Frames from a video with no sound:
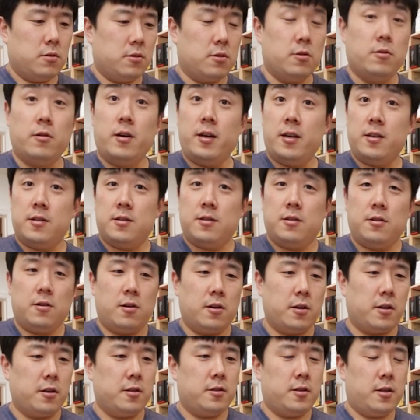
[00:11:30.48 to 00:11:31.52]
So as an
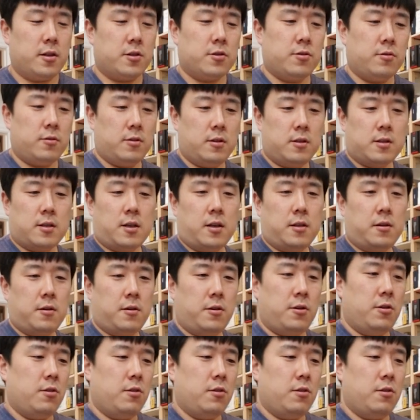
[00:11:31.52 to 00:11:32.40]
architectural designer,